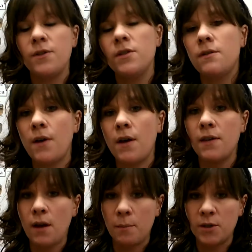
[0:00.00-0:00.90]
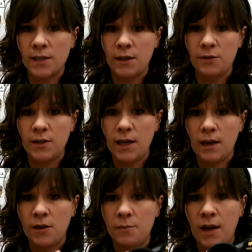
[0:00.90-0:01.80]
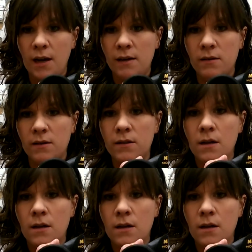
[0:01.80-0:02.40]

first of all, the numbers that you see on your binoculars.